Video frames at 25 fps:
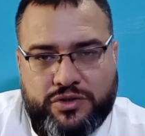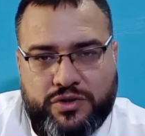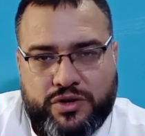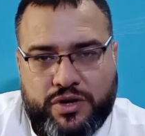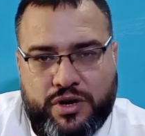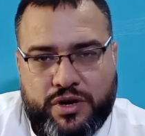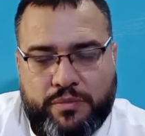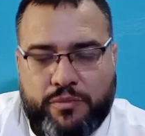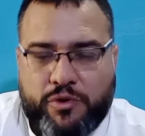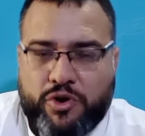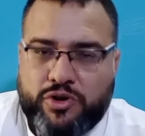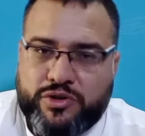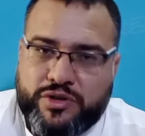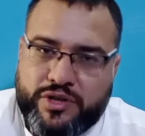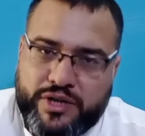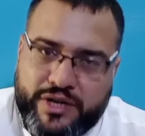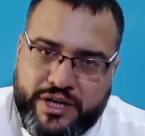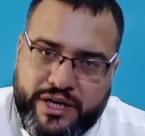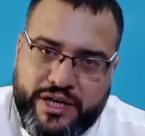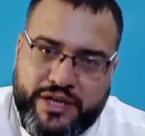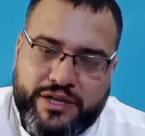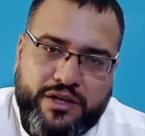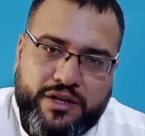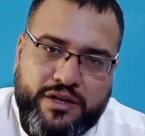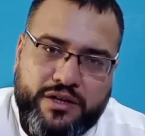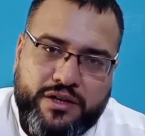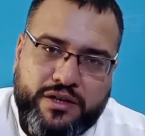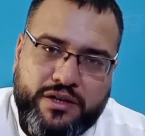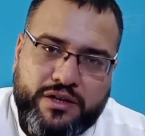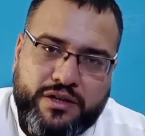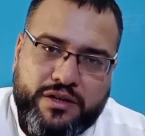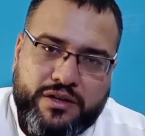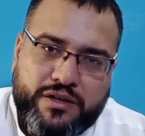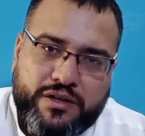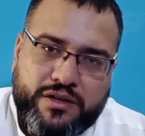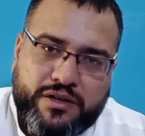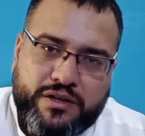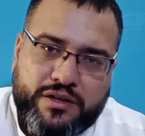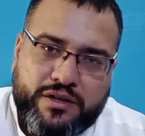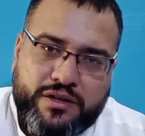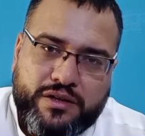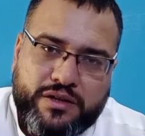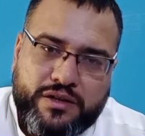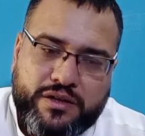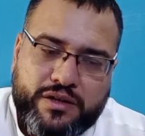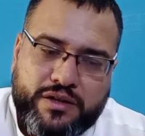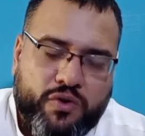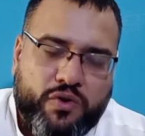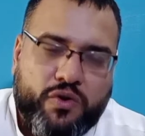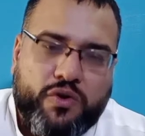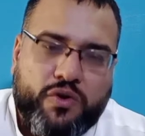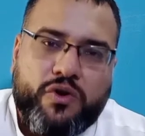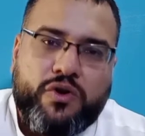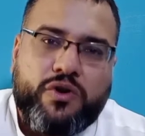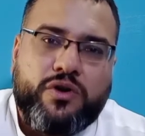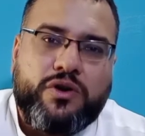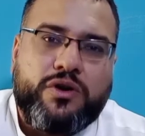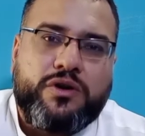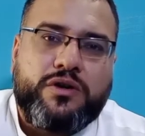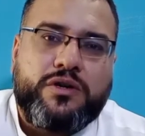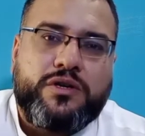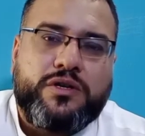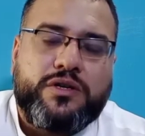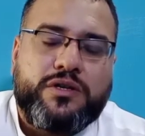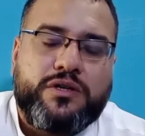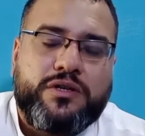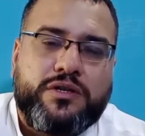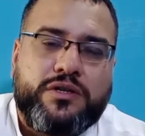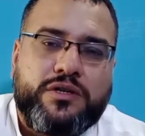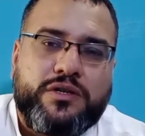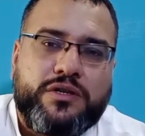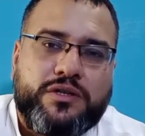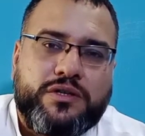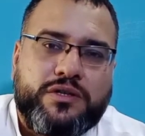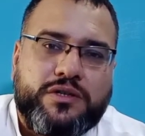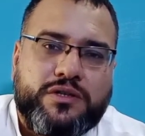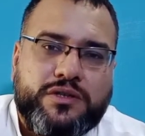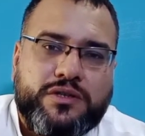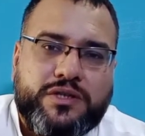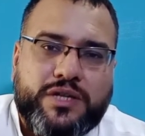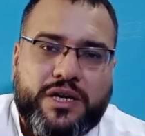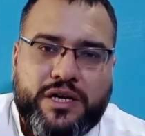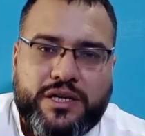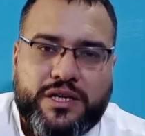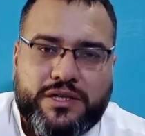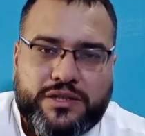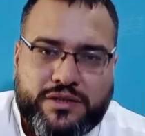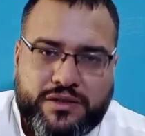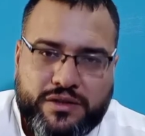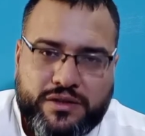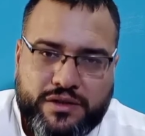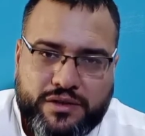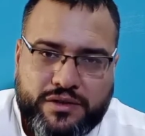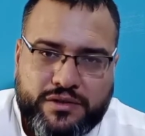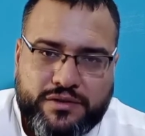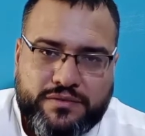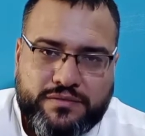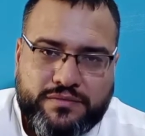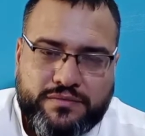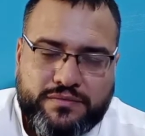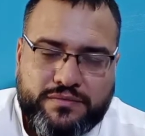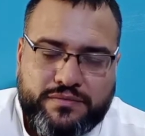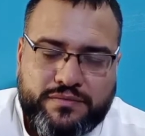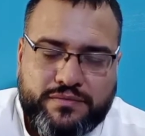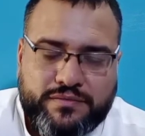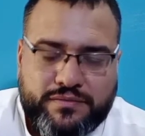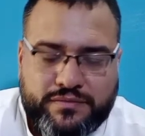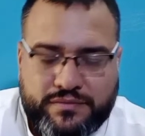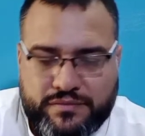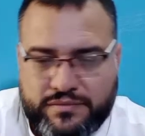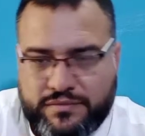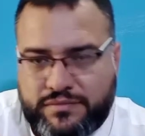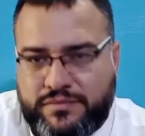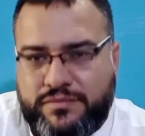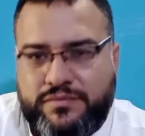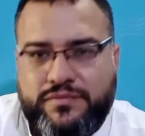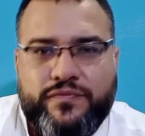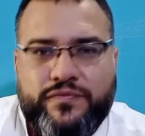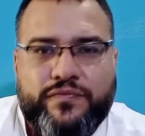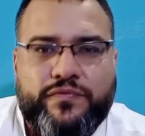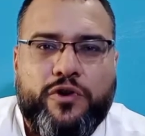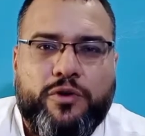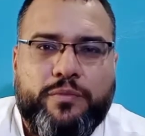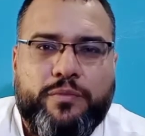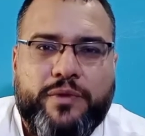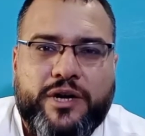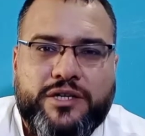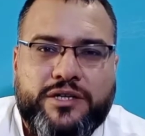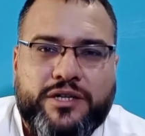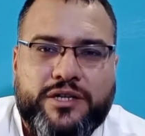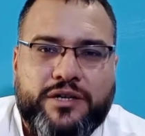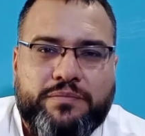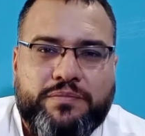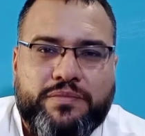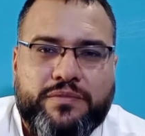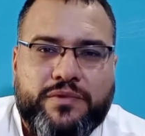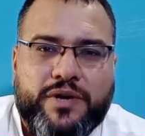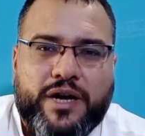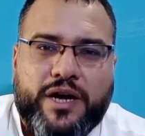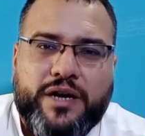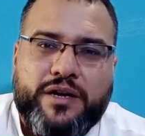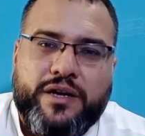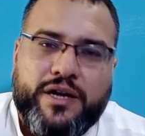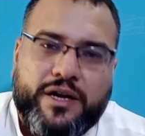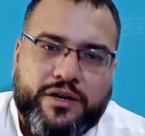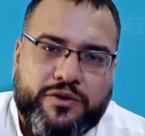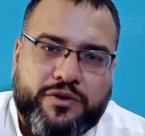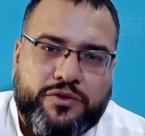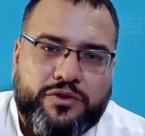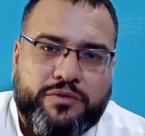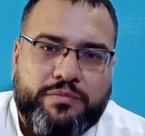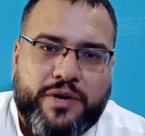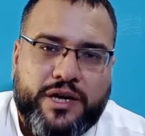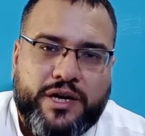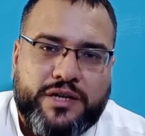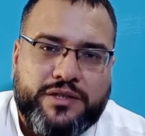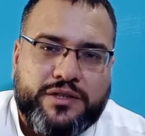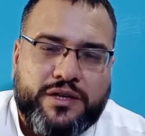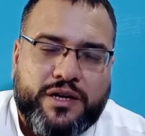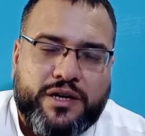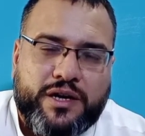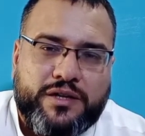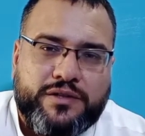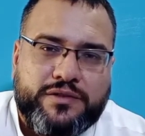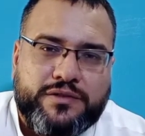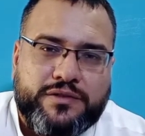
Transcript: among the reader or the listener. Follow my tip and get good marks.